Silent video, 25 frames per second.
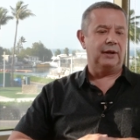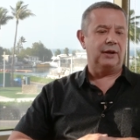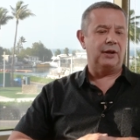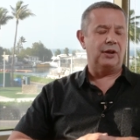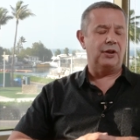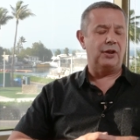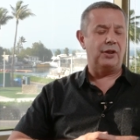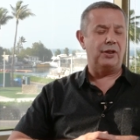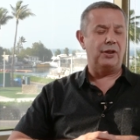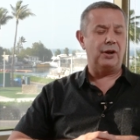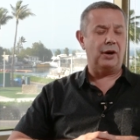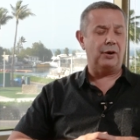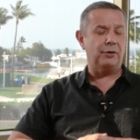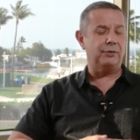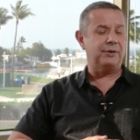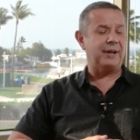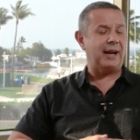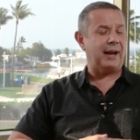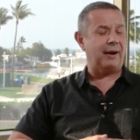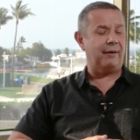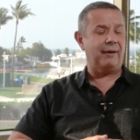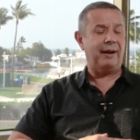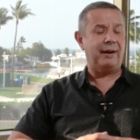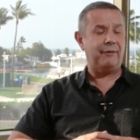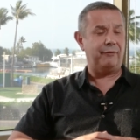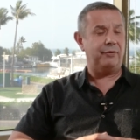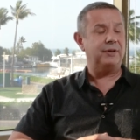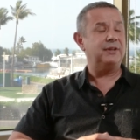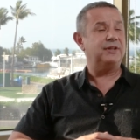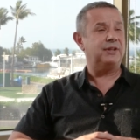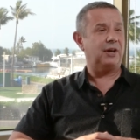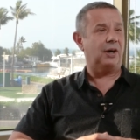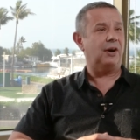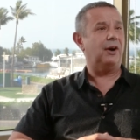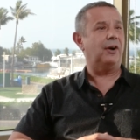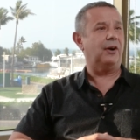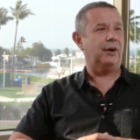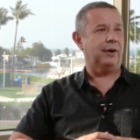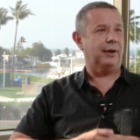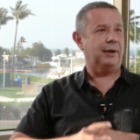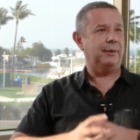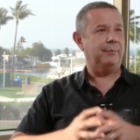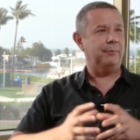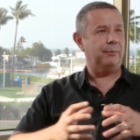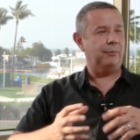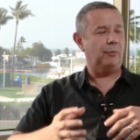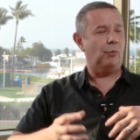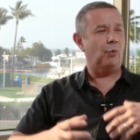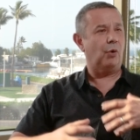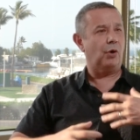No doubt, every
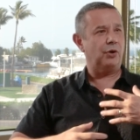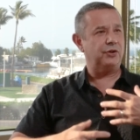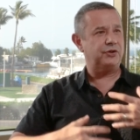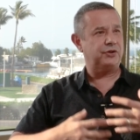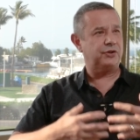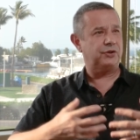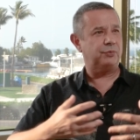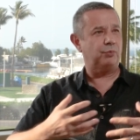time what